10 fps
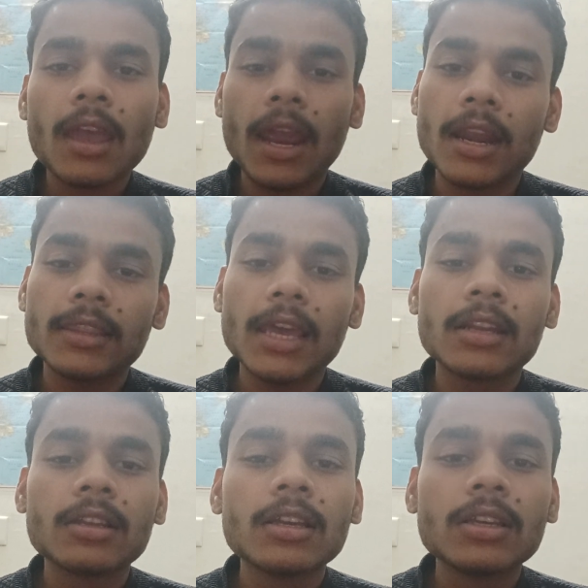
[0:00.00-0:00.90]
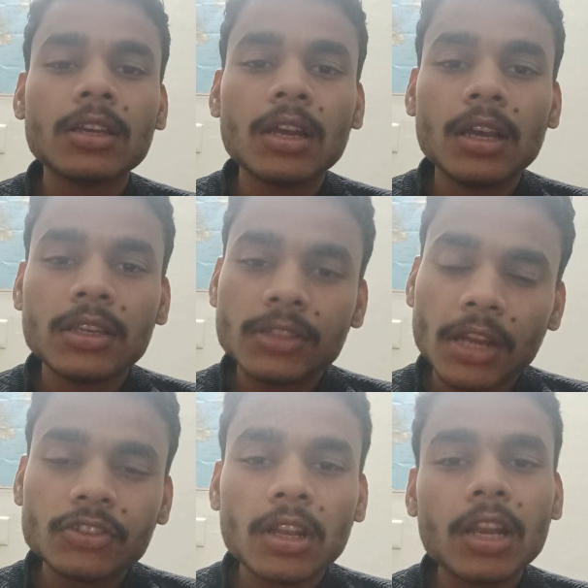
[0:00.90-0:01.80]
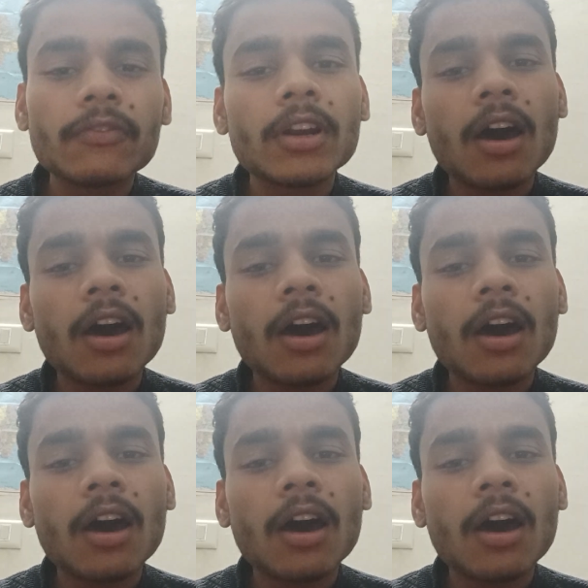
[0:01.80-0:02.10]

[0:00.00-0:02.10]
And then sanction lifted